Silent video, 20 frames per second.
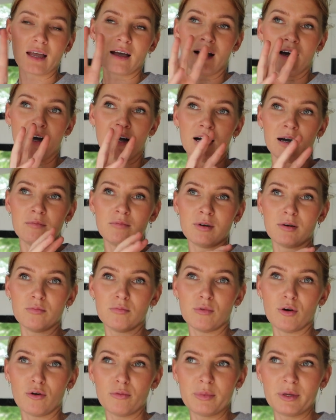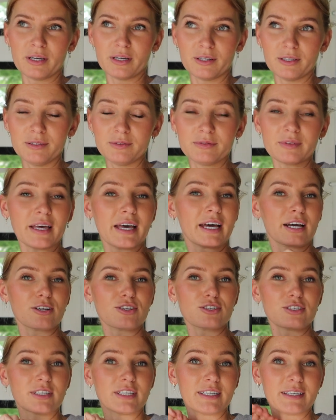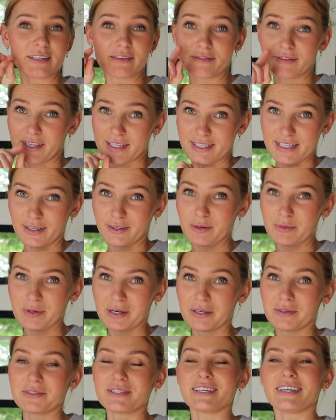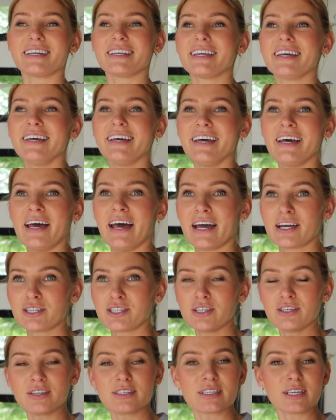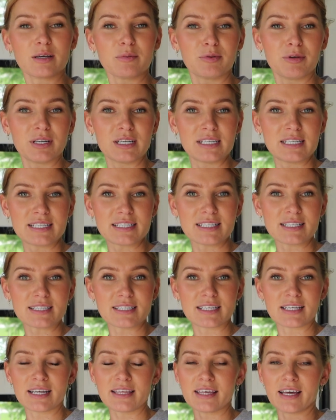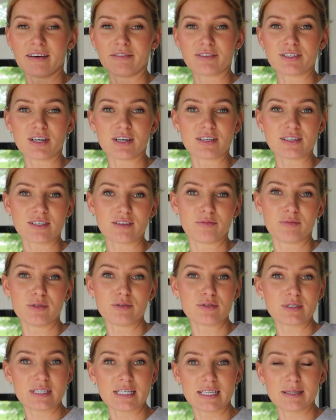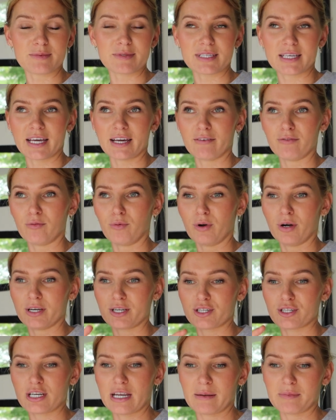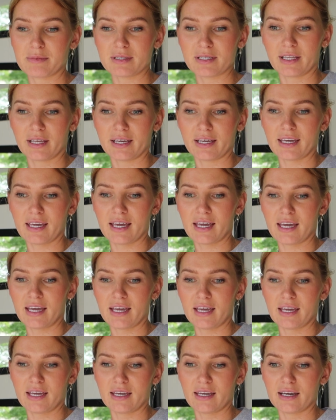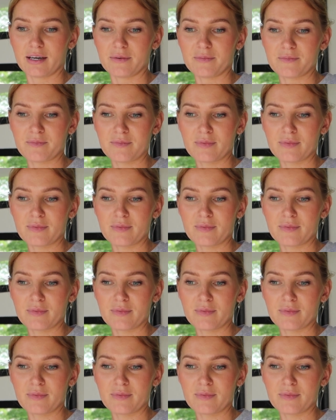Mobile, actually, if that's how you pronounce it, actually looks like a pretty decent city. They have tons of museums. They have one shaped like a